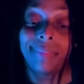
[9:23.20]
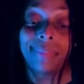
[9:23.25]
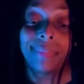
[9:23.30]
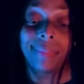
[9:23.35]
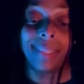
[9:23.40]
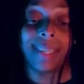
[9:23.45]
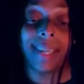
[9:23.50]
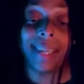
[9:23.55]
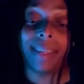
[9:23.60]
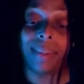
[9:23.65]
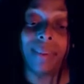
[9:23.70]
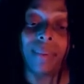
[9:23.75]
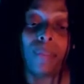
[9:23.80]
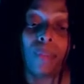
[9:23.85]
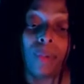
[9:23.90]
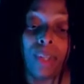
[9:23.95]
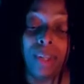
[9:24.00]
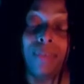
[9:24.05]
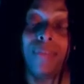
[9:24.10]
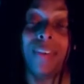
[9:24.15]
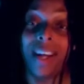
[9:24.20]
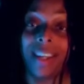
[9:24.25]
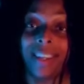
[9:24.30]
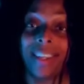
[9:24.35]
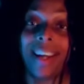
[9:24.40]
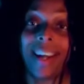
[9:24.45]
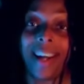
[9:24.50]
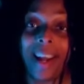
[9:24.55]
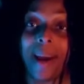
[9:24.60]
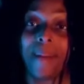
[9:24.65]
Like, when you've got
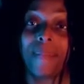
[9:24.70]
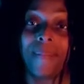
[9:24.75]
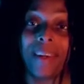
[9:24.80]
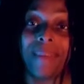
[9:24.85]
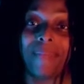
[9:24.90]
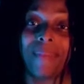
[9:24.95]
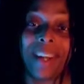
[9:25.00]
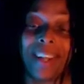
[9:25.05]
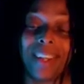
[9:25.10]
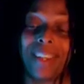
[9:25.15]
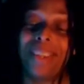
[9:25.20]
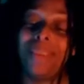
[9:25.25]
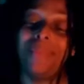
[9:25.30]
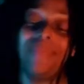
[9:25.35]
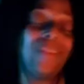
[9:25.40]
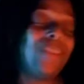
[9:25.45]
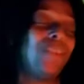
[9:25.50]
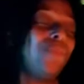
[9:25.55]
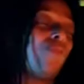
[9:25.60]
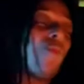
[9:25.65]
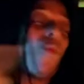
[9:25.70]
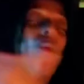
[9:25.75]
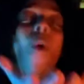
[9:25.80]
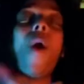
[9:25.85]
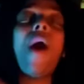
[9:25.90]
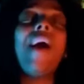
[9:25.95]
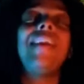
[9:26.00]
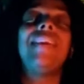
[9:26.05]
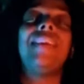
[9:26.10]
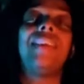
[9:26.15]
that happening, man, you've
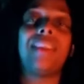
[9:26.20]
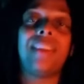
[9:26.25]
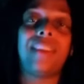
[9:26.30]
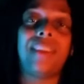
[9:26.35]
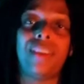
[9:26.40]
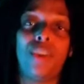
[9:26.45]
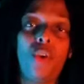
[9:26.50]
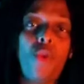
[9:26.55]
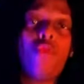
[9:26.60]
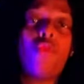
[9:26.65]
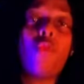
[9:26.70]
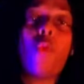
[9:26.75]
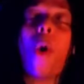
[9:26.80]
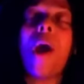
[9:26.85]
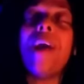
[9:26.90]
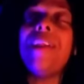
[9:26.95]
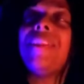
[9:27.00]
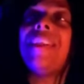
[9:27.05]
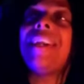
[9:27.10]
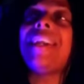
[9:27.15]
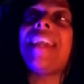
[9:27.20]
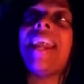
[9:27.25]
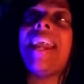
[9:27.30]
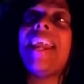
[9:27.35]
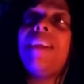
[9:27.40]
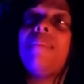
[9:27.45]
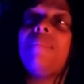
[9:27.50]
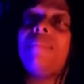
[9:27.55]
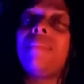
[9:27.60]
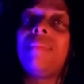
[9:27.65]
won. You've won the
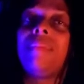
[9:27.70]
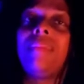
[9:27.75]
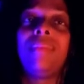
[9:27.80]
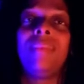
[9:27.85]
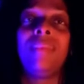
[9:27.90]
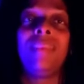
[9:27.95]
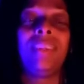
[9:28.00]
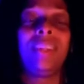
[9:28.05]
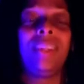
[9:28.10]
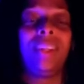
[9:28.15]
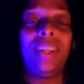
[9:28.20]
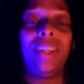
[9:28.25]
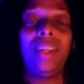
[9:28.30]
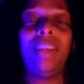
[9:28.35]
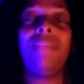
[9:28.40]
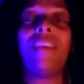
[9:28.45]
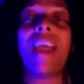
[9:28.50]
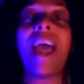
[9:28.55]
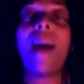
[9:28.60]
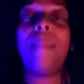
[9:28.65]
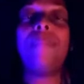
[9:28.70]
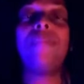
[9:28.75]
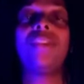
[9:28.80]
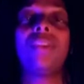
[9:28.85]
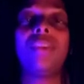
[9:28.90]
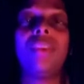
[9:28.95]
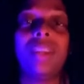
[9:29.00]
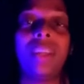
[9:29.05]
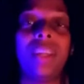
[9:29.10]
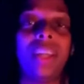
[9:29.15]
game. You've
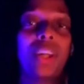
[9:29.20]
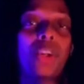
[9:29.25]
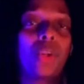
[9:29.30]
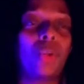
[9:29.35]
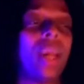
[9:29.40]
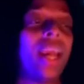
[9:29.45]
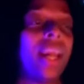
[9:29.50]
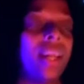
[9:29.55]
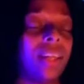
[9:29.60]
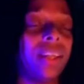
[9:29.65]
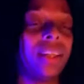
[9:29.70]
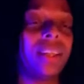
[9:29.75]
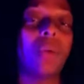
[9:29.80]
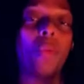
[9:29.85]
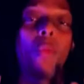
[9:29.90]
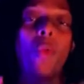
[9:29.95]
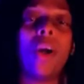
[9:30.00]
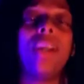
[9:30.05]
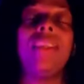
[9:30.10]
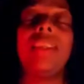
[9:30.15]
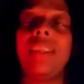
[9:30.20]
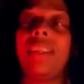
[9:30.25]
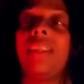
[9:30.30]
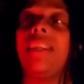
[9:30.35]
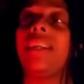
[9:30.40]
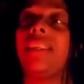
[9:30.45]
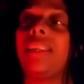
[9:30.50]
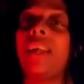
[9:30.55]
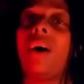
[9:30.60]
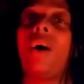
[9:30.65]
absolutely created the one
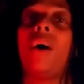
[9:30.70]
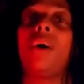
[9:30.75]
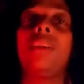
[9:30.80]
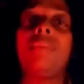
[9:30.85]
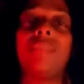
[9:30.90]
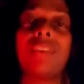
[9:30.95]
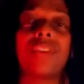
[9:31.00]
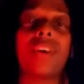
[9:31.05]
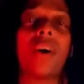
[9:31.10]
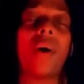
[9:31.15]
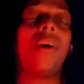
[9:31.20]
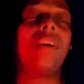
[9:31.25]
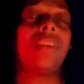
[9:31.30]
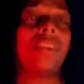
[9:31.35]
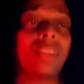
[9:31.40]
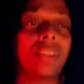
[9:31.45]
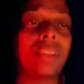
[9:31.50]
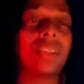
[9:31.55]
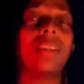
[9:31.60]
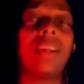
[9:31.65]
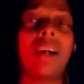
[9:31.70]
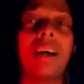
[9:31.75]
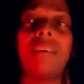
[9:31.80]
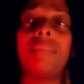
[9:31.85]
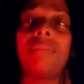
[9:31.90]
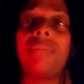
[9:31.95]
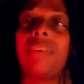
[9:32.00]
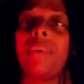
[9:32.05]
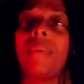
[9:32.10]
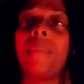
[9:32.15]
thing that all of us artists
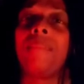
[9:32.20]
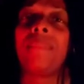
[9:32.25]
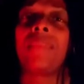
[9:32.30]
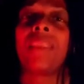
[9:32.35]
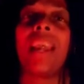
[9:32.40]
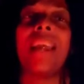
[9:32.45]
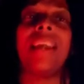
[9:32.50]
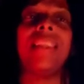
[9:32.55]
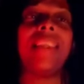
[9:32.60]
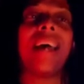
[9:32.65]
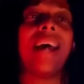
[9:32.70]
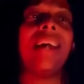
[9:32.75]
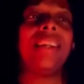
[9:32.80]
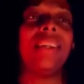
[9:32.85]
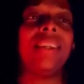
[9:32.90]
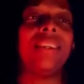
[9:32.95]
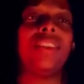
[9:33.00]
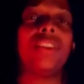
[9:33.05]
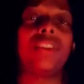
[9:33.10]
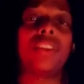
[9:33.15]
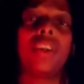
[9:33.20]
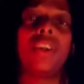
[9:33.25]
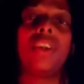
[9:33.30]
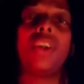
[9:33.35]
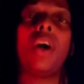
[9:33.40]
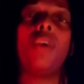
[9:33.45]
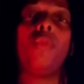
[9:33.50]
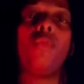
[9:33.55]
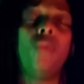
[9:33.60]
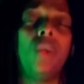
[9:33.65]
love, and that is
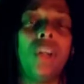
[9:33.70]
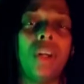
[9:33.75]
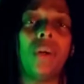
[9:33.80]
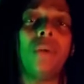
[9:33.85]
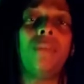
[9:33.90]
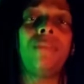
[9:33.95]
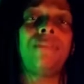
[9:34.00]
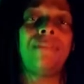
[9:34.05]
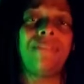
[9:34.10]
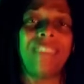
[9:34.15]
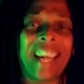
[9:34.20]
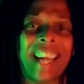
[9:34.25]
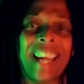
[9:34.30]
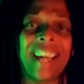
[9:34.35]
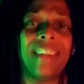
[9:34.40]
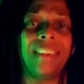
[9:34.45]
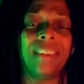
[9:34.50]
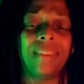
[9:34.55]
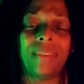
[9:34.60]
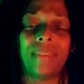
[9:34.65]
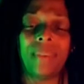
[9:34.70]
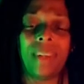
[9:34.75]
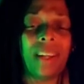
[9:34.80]
a real fan.